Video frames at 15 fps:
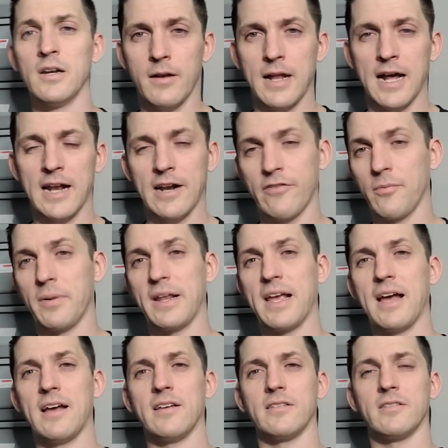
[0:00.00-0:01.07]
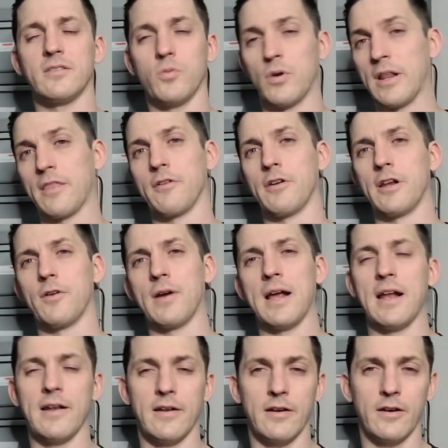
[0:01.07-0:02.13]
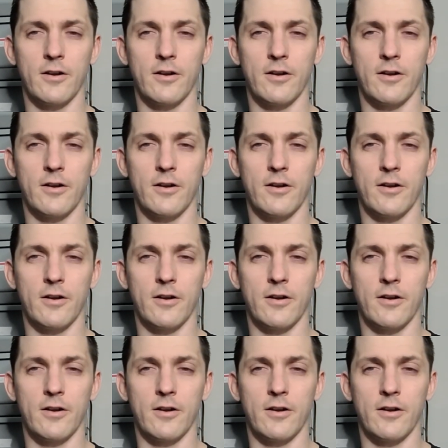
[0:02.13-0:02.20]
Not everybody has 20-30 grand to